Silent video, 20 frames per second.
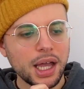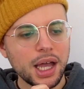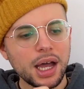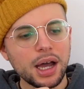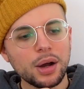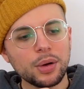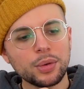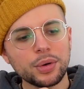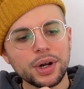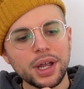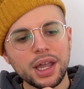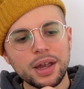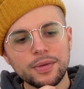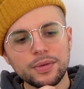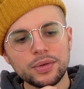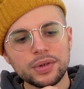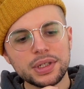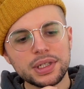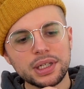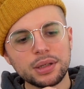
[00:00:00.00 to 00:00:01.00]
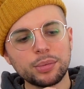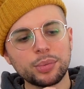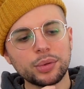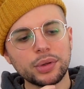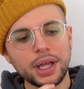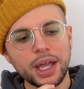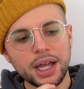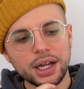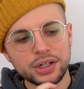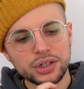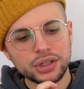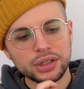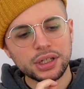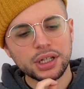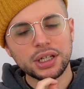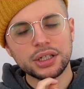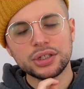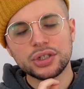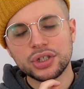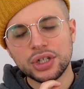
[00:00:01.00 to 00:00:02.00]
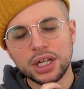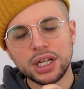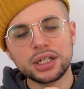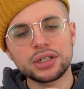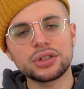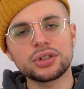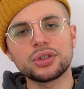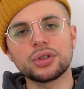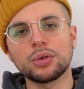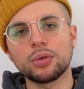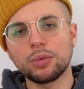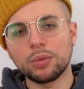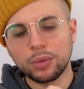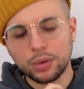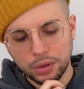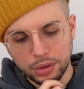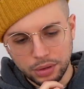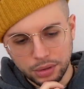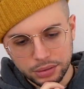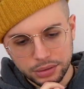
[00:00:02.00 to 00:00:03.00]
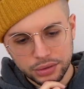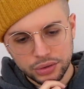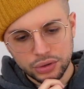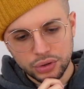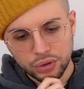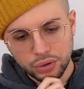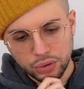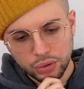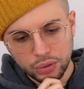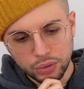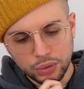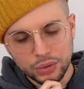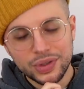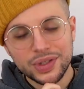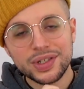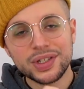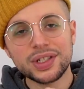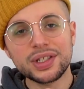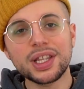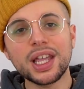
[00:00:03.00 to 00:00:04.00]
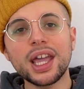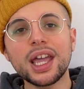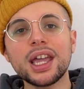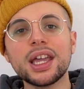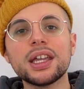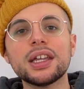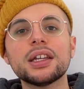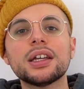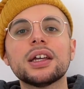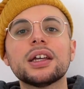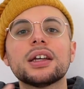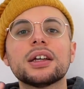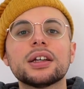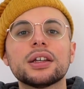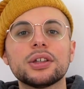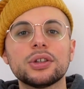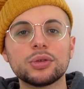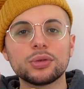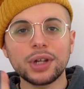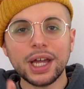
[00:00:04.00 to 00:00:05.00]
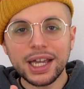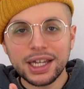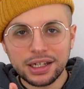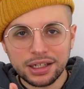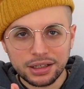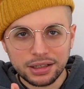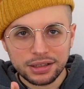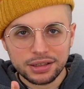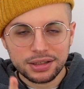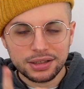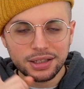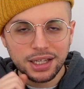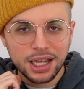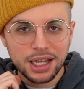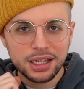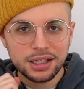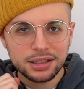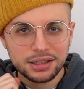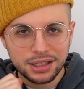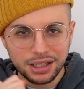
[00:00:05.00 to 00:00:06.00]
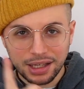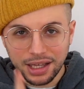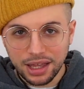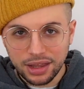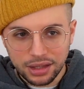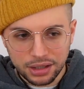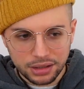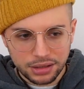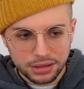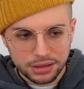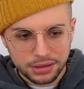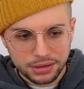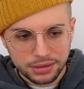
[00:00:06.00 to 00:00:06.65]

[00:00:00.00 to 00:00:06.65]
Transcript: Our every simple action can change the world. True. Stay united. Stay together.